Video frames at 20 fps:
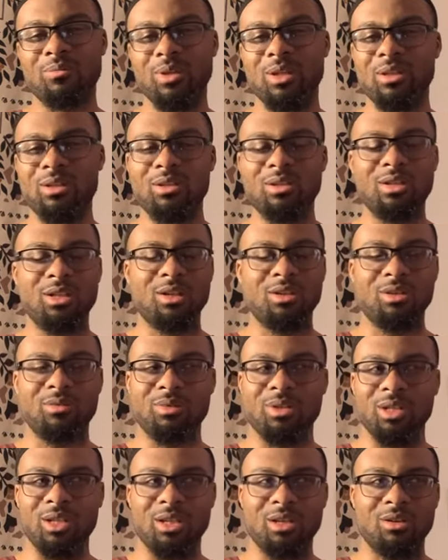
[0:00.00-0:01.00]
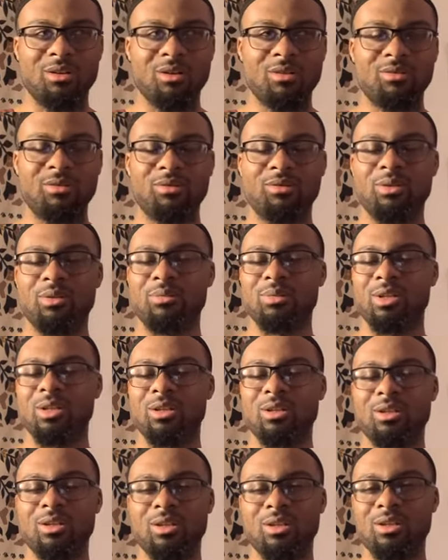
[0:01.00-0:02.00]
He didn't tell them to get off of him.
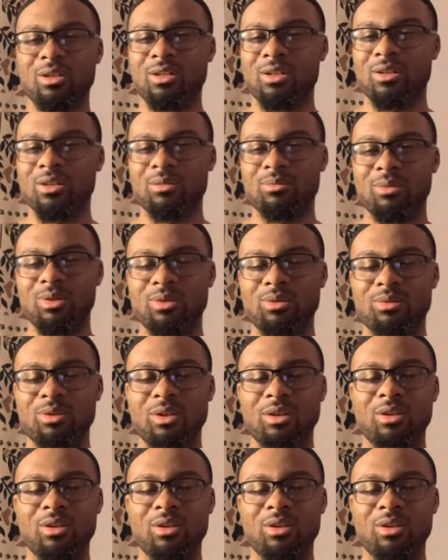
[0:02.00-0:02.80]
He didn't tell them to.